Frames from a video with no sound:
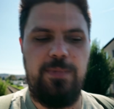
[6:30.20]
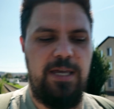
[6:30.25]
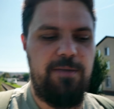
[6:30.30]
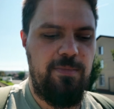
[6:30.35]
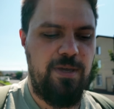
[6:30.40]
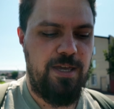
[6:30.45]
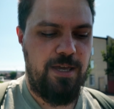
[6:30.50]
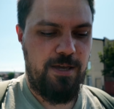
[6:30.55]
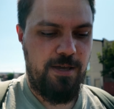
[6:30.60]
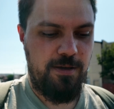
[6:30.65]

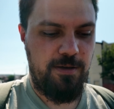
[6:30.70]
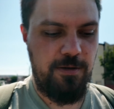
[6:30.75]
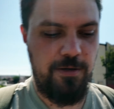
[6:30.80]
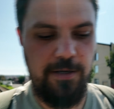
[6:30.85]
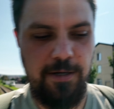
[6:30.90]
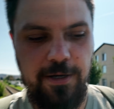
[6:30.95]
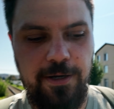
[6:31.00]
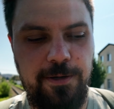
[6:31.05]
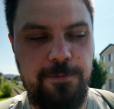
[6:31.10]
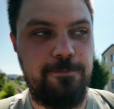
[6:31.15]
maybe
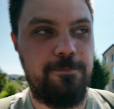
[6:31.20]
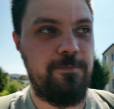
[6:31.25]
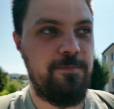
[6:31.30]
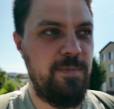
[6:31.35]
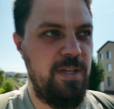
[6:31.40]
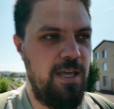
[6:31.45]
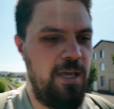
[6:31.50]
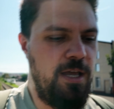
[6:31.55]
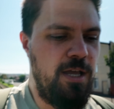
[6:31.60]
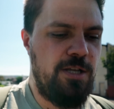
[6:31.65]

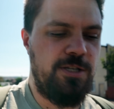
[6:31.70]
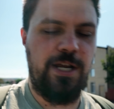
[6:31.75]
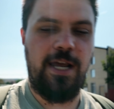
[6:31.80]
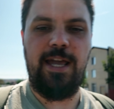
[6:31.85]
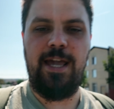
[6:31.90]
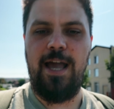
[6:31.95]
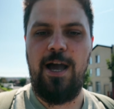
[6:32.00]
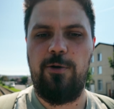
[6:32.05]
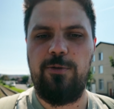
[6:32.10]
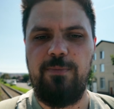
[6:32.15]

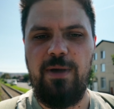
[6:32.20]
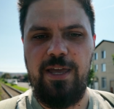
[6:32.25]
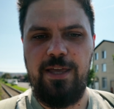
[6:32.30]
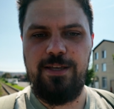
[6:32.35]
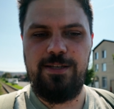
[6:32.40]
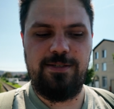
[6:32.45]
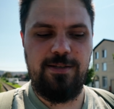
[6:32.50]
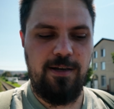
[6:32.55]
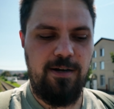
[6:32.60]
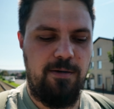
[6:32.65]
checking out my
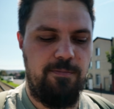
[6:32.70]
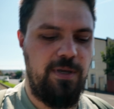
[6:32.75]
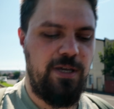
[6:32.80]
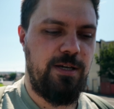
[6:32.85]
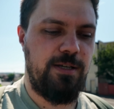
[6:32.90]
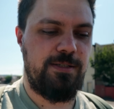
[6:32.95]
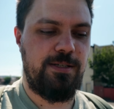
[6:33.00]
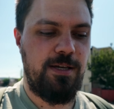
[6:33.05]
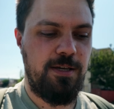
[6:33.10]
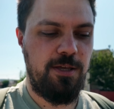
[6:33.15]
Instagram,
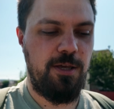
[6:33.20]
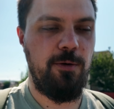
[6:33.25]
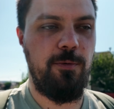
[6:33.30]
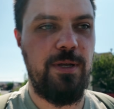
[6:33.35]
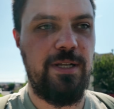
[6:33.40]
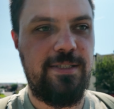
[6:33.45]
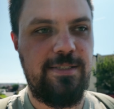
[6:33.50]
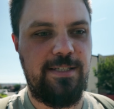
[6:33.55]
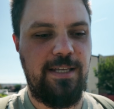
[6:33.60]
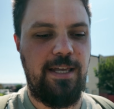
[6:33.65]
because you
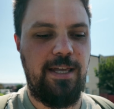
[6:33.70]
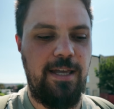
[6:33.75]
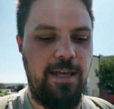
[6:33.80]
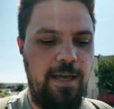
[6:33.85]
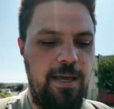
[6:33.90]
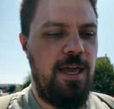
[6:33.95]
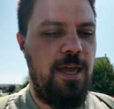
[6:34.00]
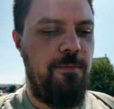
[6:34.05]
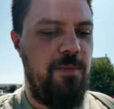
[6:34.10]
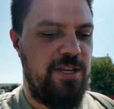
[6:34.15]
will see
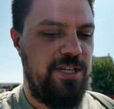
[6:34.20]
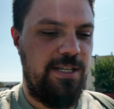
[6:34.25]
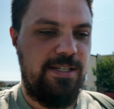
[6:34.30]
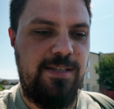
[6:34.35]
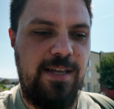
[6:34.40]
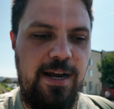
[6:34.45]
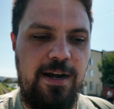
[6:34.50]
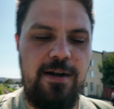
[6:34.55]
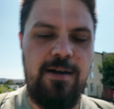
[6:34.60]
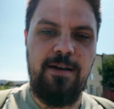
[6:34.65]
images
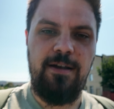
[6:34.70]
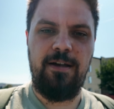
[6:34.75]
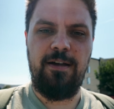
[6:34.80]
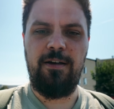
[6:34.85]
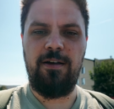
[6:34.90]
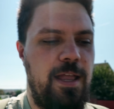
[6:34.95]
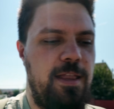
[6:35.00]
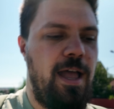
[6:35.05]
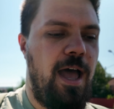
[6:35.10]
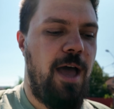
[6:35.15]
there
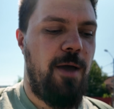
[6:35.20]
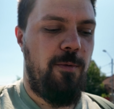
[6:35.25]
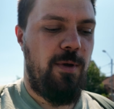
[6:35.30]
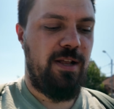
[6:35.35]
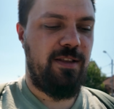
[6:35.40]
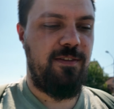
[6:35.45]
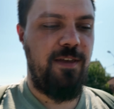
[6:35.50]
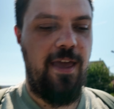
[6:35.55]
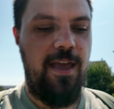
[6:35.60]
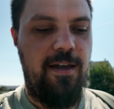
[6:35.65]
that I
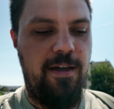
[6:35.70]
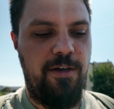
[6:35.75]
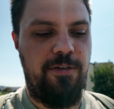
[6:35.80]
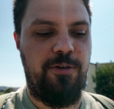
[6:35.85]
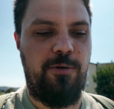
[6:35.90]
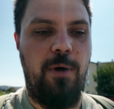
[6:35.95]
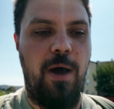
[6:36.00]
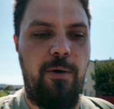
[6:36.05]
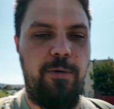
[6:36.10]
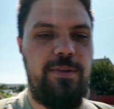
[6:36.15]
will take
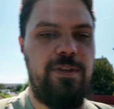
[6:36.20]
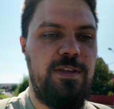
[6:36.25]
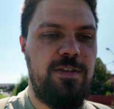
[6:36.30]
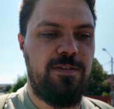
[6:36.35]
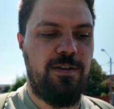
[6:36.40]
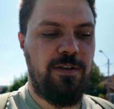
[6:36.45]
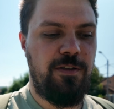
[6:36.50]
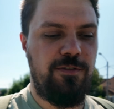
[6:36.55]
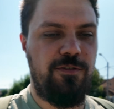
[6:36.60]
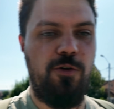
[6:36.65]
throughout
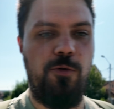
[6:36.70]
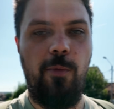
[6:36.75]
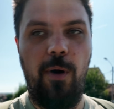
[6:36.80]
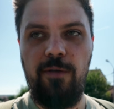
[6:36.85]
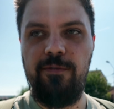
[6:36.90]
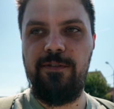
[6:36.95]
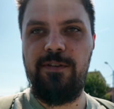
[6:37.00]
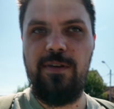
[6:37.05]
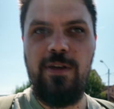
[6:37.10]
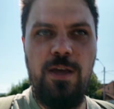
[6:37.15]
this
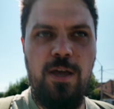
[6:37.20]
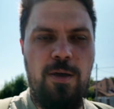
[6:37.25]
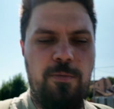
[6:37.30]
2-month